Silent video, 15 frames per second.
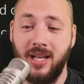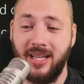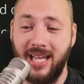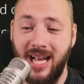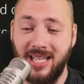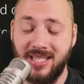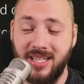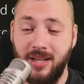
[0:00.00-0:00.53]

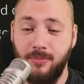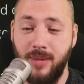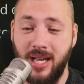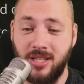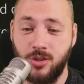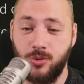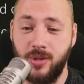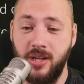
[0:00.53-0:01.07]
Casting a
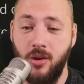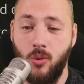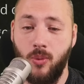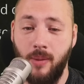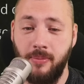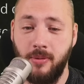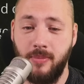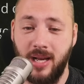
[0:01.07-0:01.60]
Mastery,
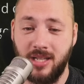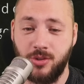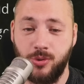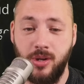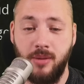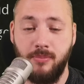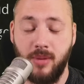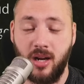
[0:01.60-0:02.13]
Weapon
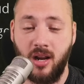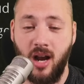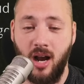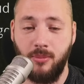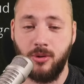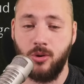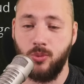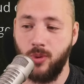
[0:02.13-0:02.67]
Mastery,
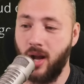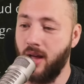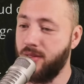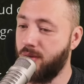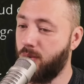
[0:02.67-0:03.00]
Macabre, Wrath,